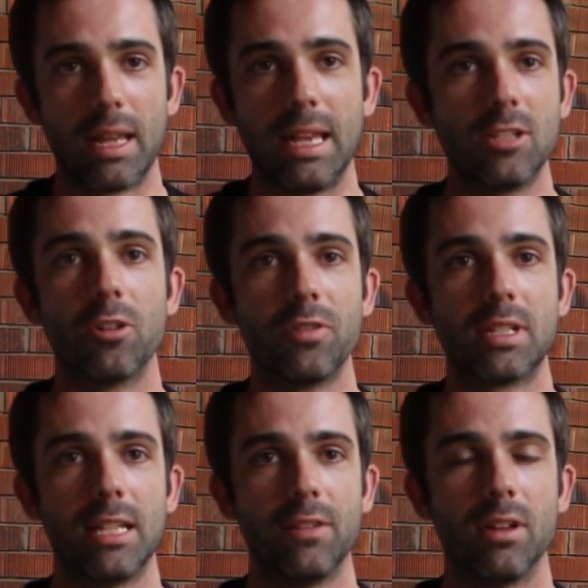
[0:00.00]
is
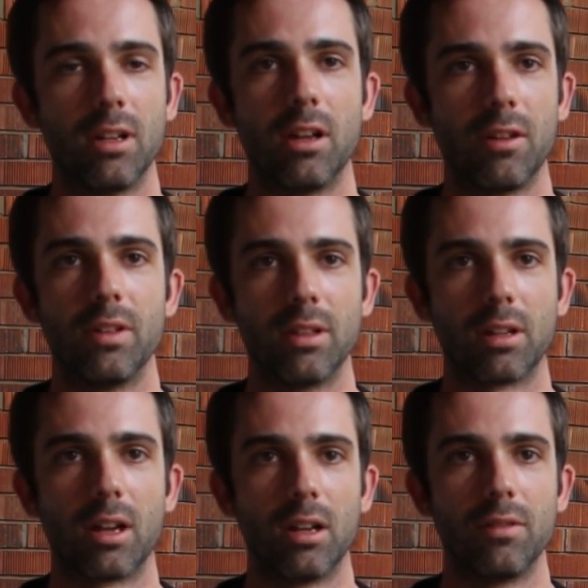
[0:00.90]
obviously of
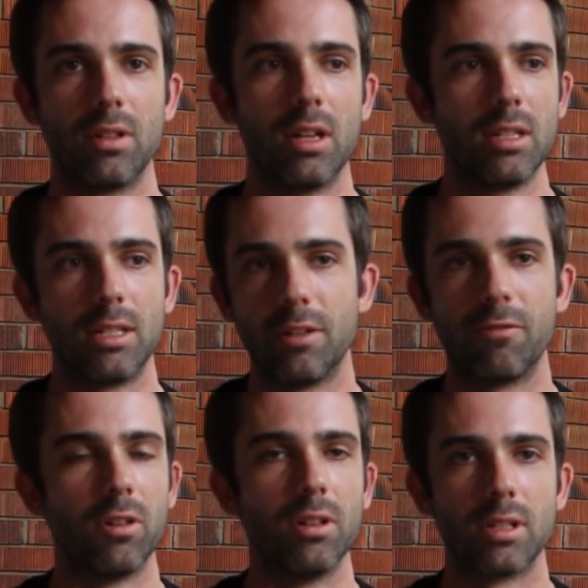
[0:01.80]
a kind of
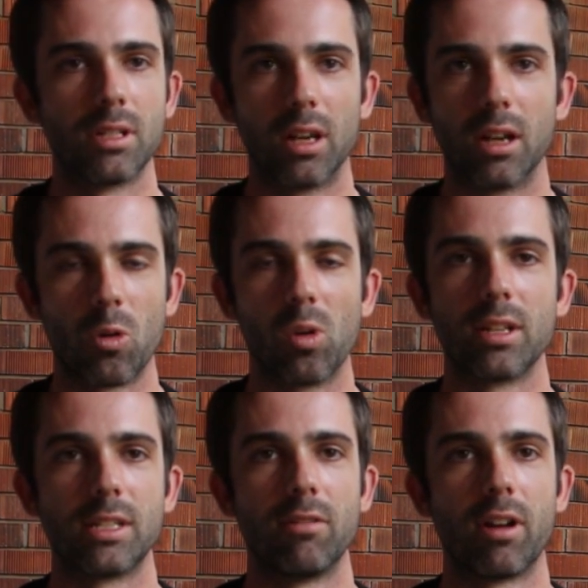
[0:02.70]
different
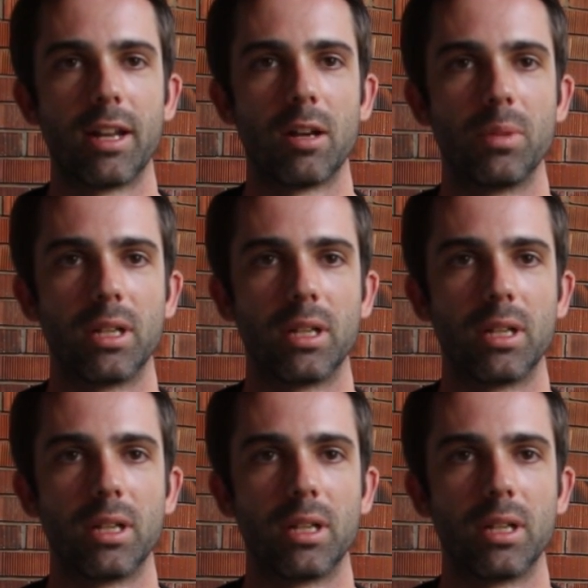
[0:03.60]
quality right now,